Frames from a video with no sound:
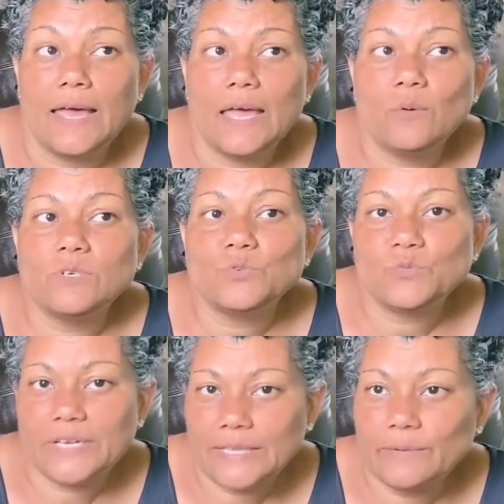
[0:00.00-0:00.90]
It was
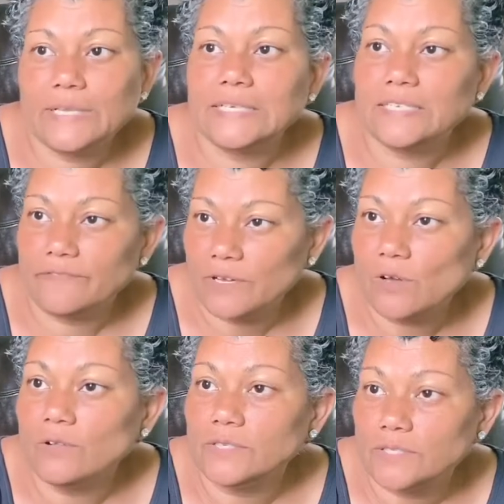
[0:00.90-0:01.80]
really, really
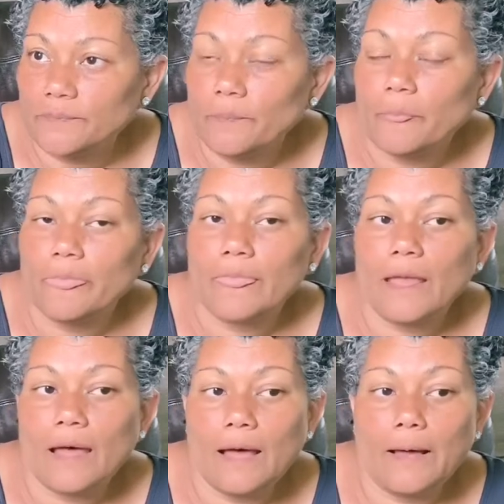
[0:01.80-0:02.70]
difficult.
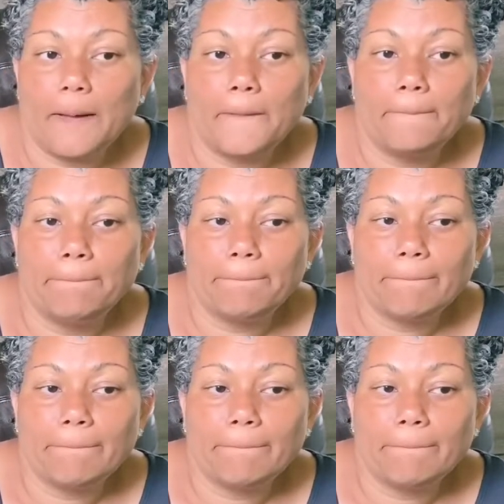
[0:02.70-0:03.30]
I